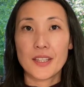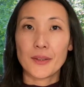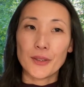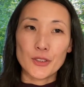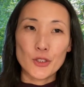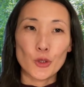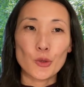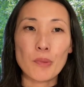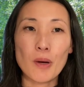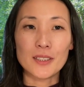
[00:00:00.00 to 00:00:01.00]
There are
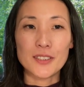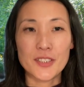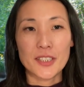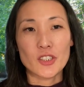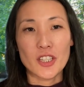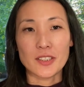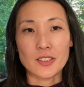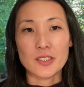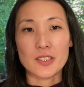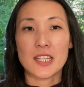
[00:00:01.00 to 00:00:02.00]
2 policy
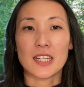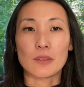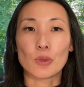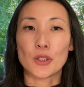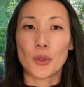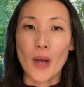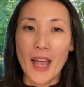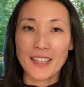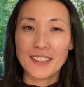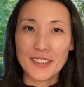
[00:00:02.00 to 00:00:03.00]
changes that would go
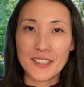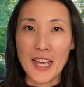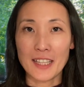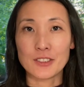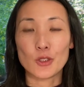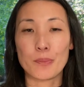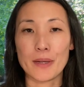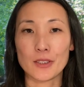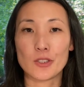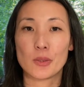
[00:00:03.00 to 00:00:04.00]
hand in hand to
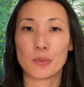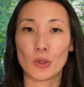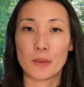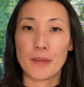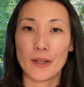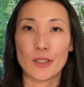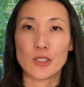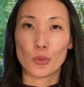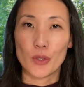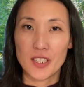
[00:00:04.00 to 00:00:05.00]
better support
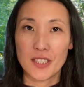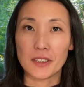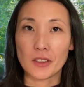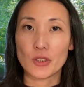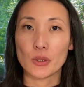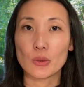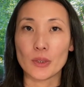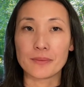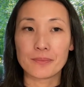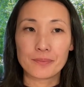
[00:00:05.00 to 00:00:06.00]
parents with young
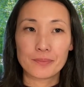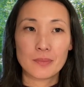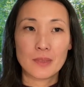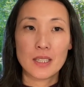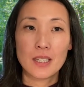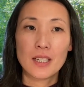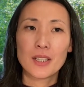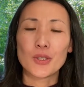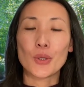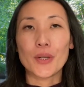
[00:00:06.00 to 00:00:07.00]
children.
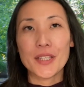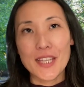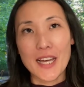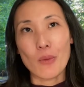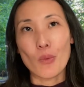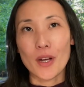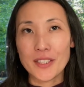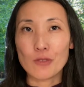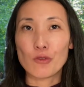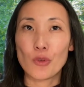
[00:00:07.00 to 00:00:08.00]
Knowing that
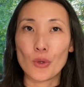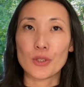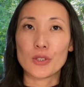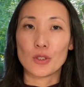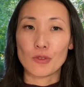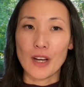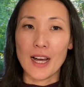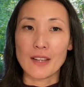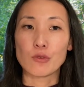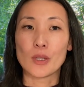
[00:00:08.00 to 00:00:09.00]
1 in 4 to
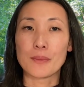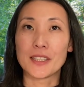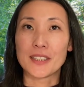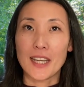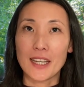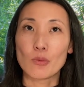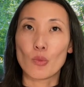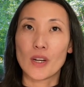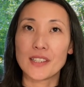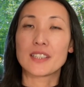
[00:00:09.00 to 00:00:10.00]
5 women
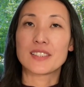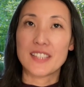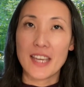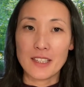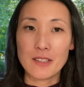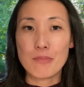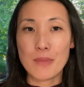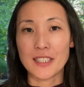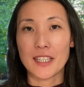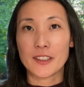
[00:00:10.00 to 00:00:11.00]
and 1 in 10
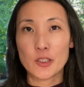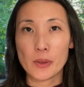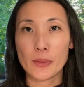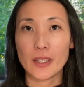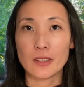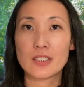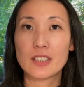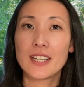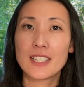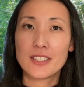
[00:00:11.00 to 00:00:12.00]
men experience
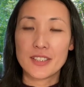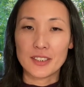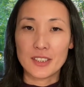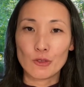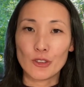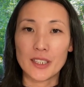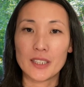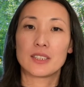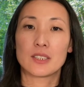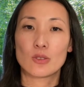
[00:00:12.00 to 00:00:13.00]

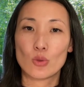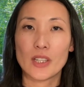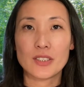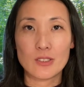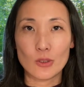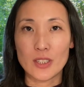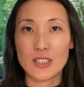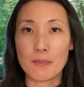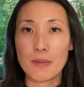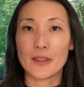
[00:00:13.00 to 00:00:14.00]
significant distress during
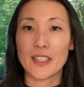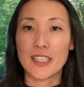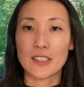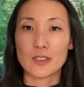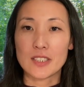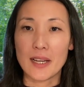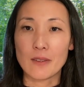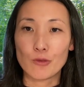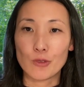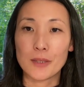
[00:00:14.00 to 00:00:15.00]
the perinatal
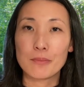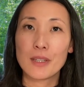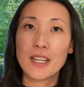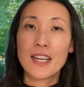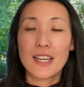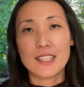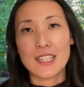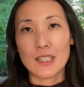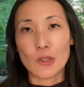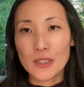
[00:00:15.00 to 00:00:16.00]
timeframe, and
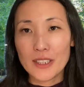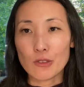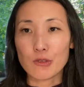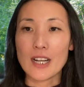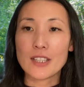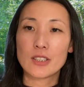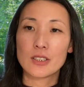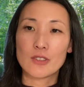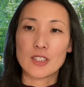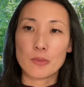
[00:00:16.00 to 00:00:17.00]
that only a fraction
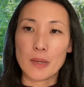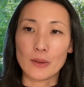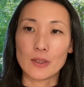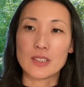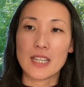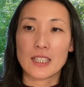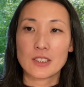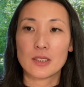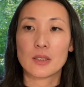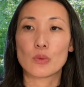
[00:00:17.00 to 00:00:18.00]
of these parents
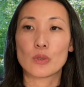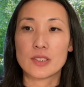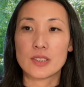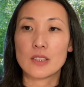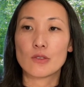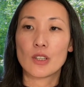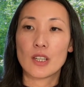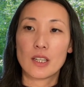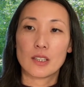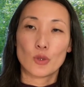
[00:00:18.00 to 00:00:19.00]
actually receive
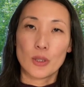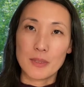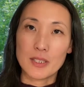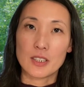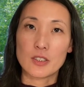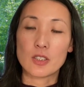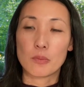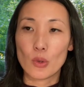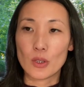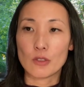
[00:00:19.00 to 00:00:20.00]
treatment and
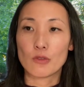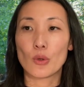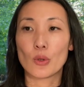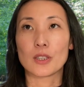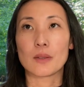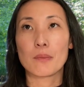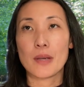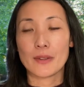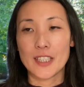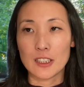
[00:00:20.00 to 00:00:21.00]
support for
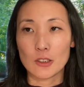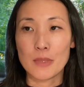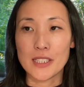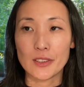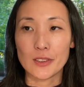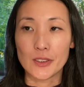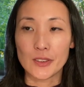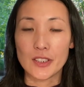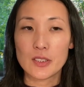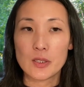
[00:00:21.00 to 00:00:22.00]
perinatal mental
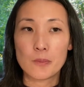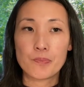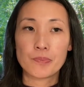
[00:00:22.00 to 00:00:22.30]
illness.